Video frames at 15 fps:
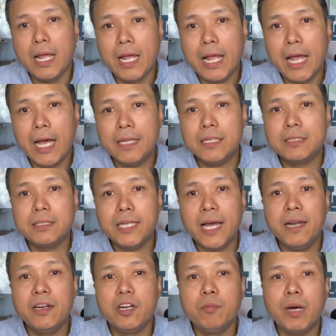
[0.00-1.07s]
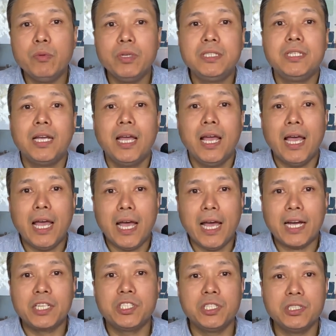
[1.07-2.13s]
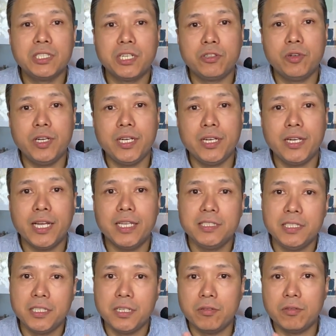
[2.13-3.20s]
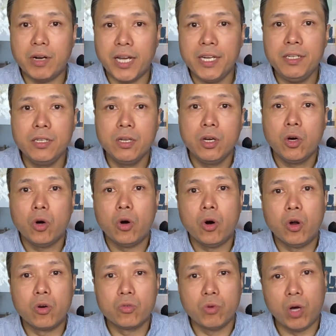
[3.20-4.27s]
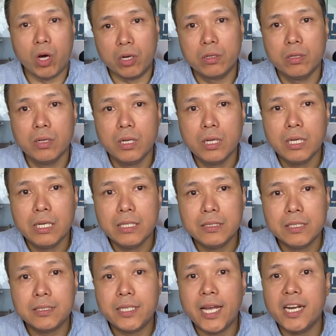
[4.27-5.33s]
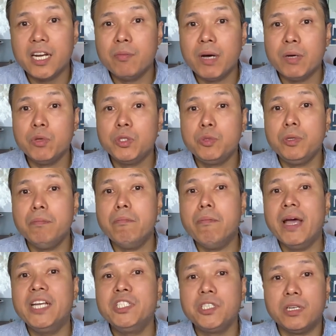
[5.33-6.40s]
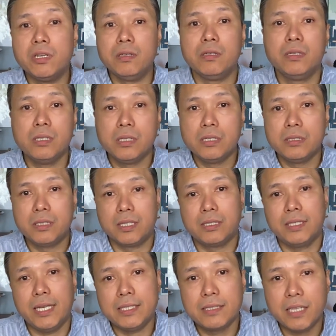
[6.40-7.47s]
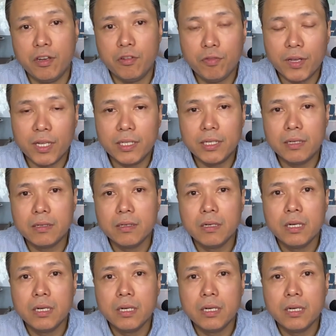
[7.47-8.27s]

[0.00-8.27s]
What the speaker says: and the standard by which actions are treated as either right or wrong, the standard by which we measure success and failure.